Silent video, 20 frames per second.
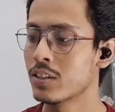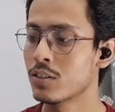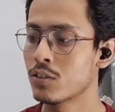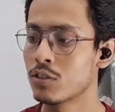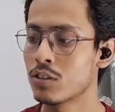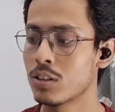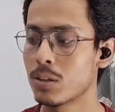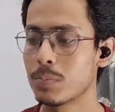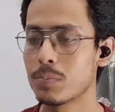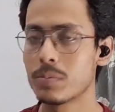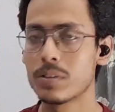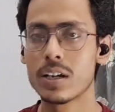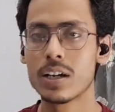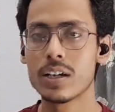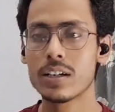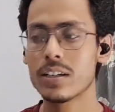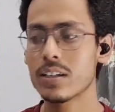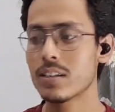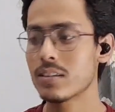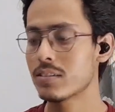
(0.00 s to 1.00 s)
There are no
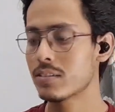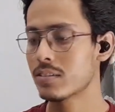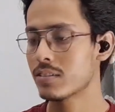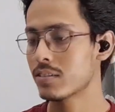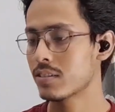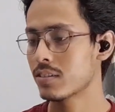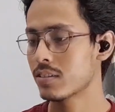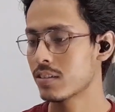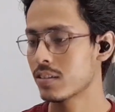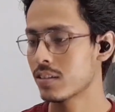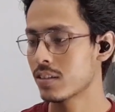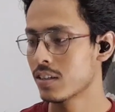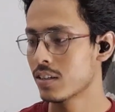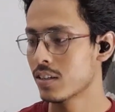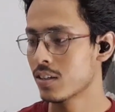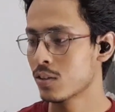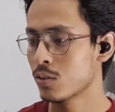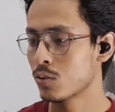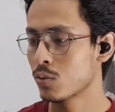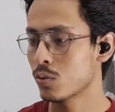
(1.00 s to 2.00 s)
subtitles,
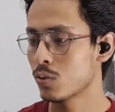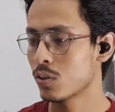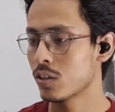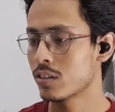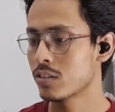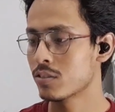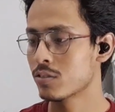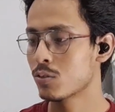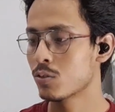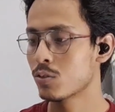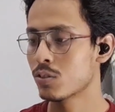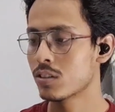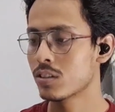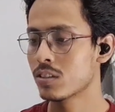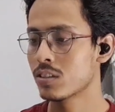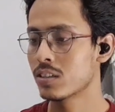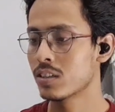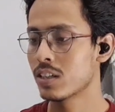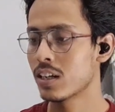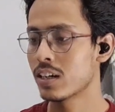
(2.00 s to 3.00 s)
so it's
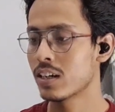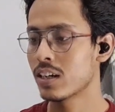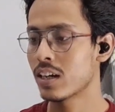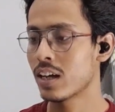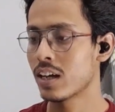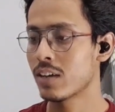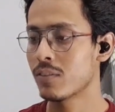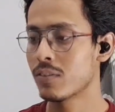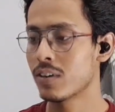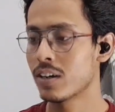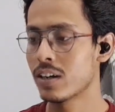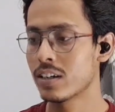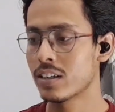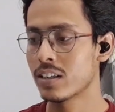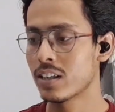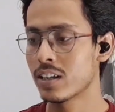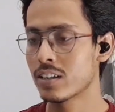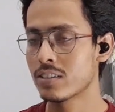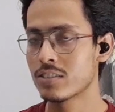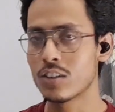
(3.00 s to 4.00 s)
good that I have
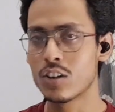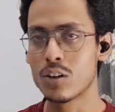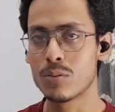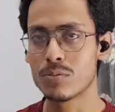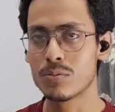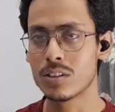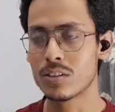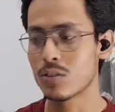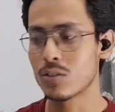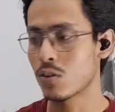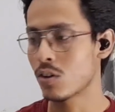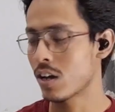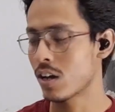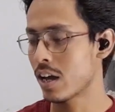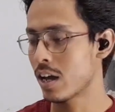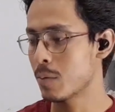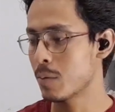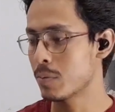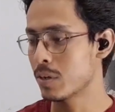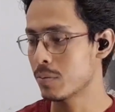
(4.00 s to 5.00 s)
read the synopsis on
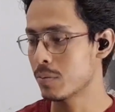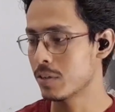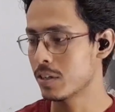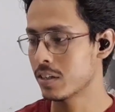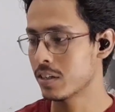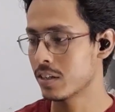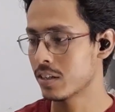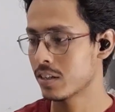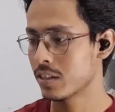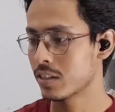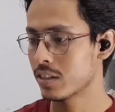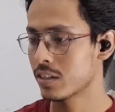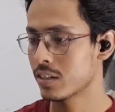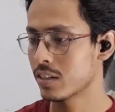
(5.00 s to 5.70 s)
IMDb.